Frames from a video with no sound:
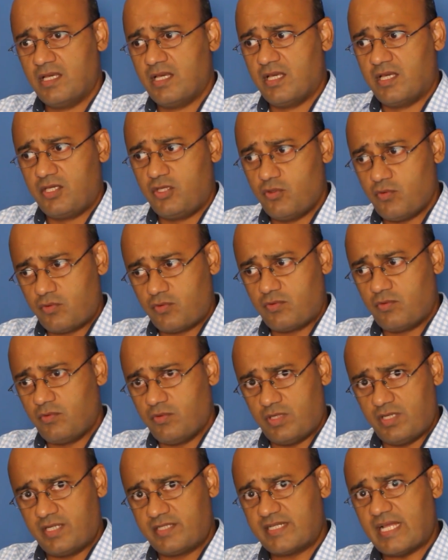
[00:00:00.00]
you
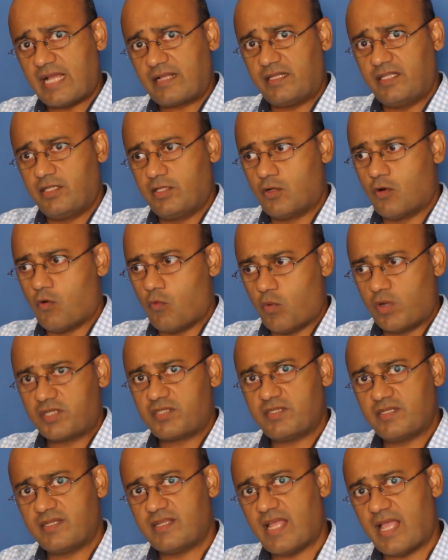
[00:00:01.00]
exactly know what
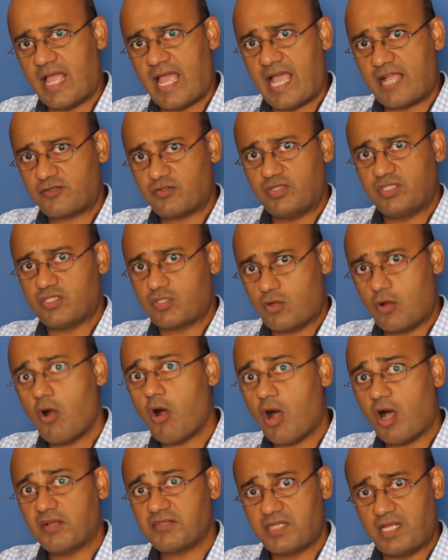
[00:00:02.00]
actually is
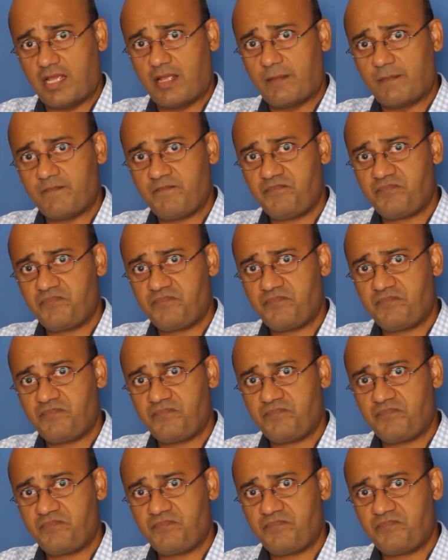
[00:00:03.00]
causing